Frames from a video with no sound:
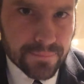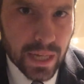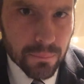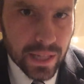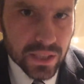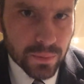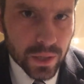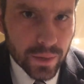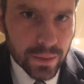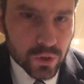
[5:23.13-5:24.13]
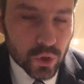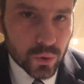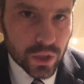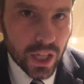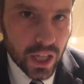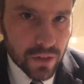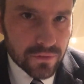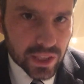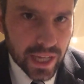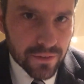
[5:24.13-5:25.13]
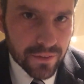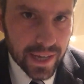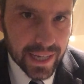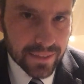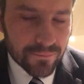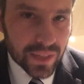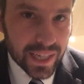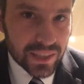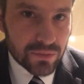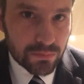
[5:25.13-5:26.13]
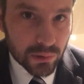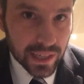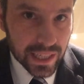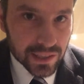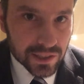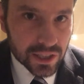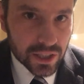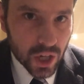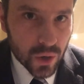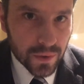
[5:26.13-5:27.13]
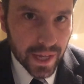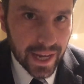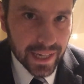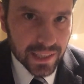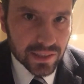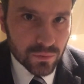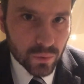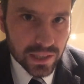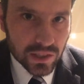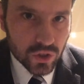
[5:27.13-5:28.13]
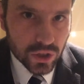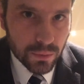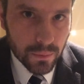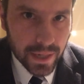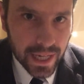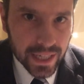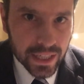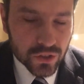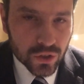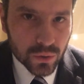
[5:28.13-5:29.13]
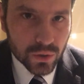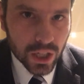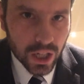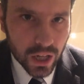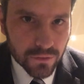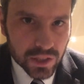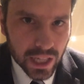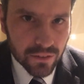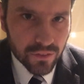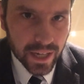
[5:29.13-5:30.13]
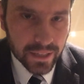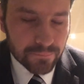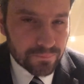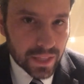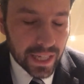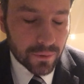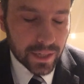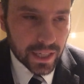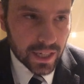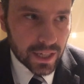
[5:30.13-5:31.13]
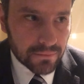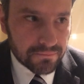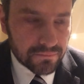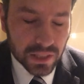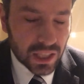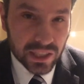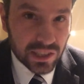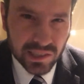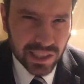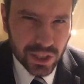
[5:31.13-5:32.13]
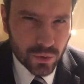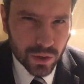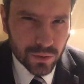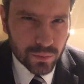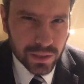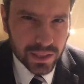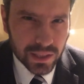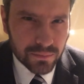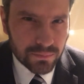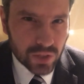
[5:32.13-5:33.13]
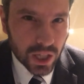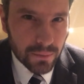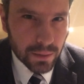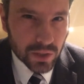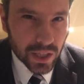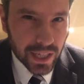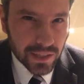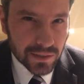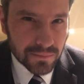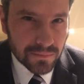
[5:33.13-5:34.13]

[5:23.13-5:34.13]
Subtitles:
That place, by the way, was called Love's Cafe, and it's brilliant. Go there. It's in Weston-super-Mare. It's called Love's Cafe. Anyway, continue on with the time lapse, I guess.